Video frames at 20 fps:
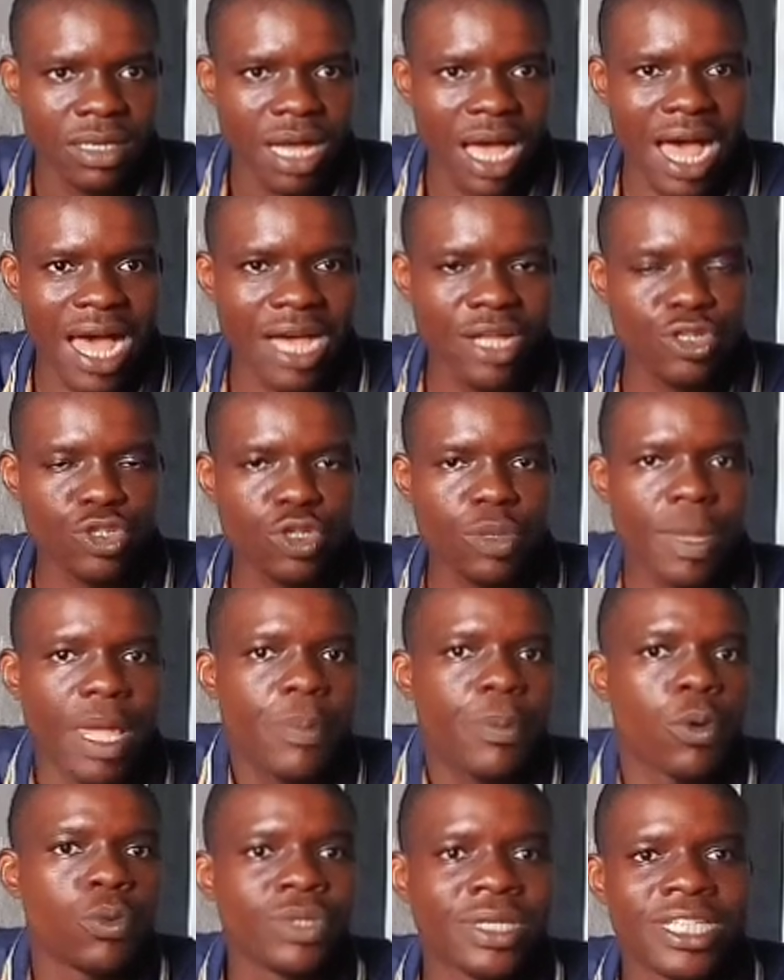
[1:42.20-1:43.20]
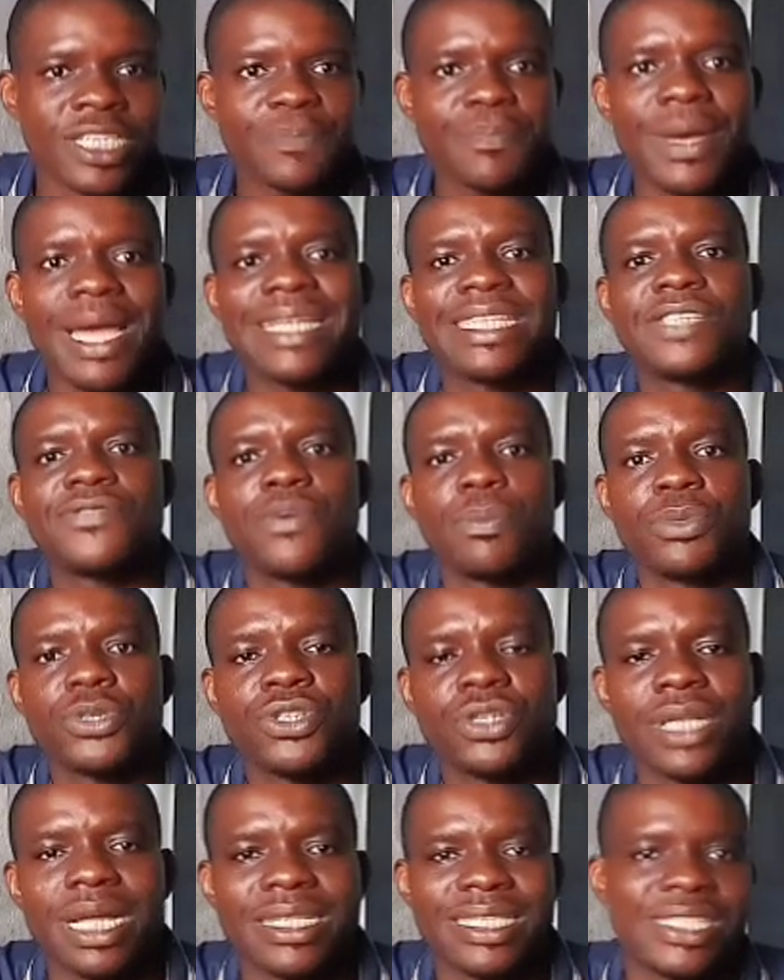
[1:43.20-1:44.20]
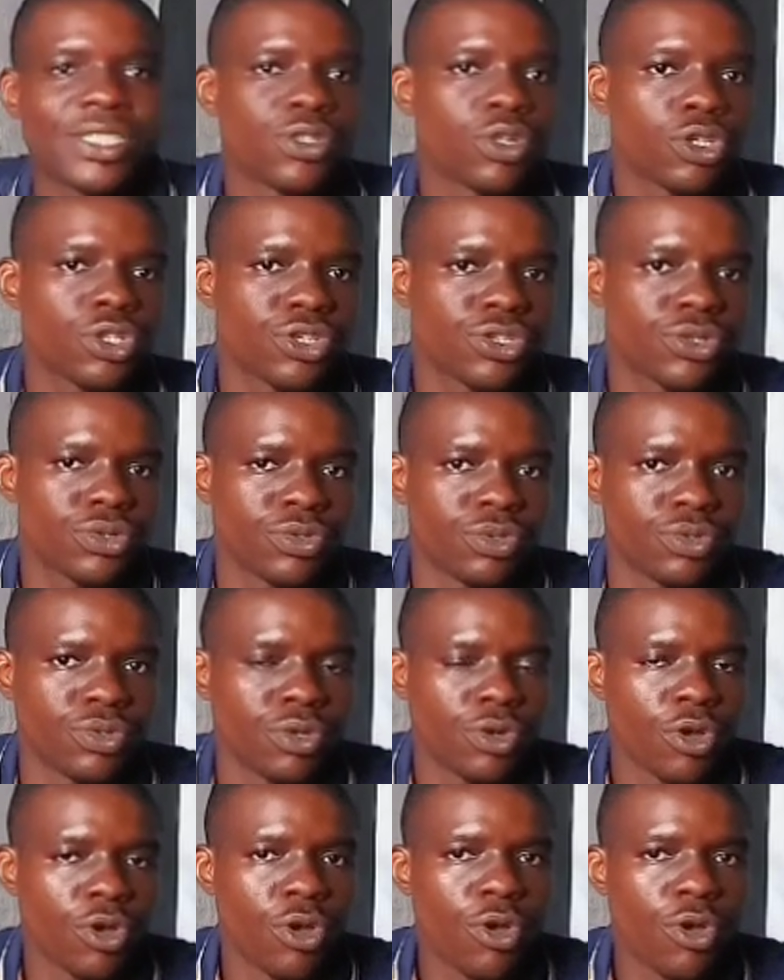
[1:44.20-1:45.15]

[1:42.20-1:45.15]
and so many people will despise the information that is not true.